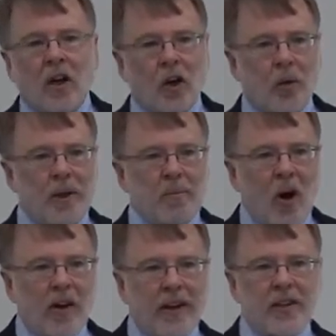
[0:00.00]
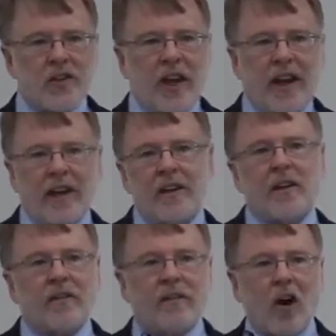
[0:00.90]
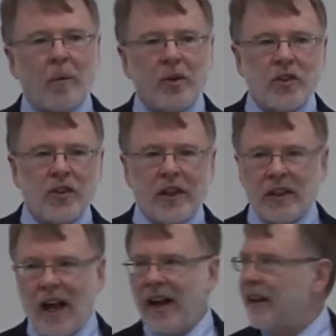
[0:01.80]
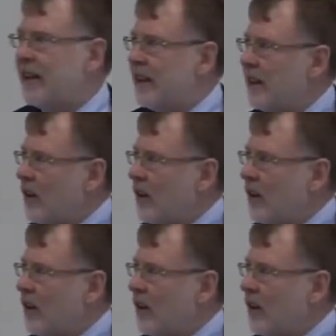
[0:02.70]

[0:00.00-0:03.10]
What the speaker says: urban markets and farmers lying in,